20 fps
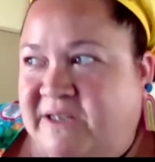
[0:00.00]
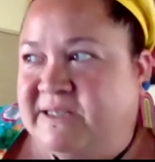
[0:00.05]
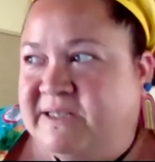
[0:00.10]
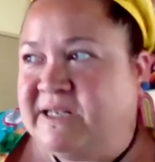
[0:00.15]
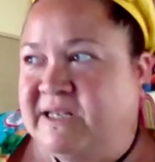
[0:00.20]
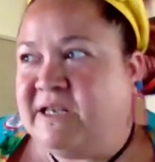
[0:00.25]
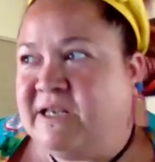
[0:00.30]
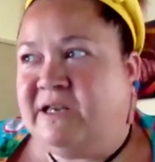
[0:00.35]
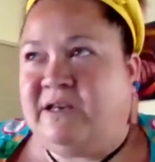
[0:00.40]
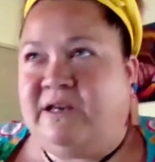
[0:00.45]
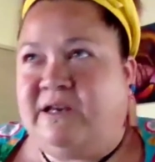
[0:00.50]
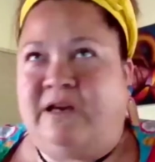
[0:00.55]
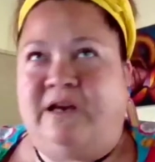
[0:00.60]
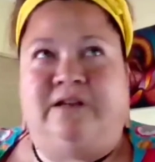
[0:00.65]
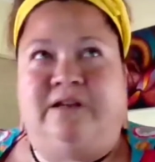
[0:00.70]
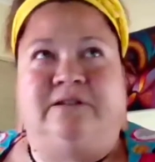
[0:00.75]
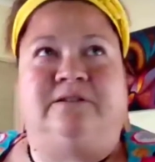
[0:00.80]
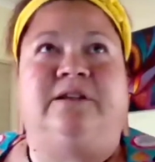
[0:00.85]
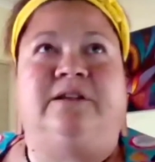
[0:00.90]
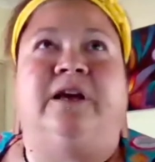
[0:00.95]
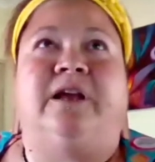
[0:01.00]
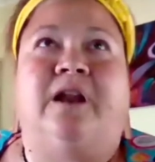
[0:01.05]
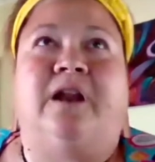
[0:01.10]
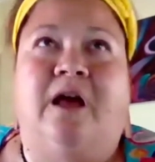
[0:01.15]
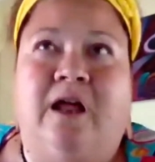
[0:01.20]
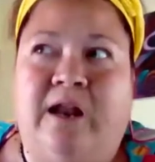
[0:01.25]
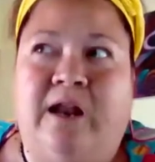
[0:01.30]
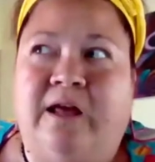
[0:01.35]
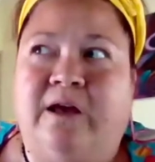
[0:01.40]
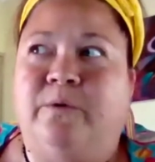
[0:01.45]
singing as
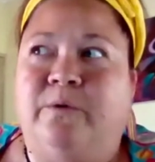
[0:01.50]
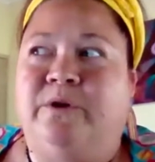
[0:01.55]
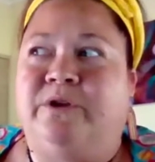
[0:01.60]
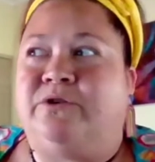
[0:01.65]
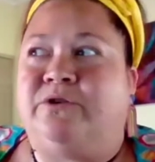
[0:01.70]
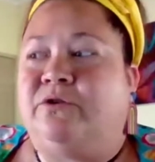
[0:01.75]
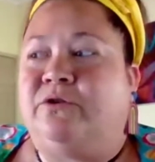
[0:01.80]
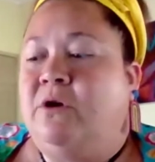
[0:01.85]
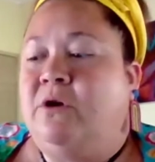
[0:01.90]
light language,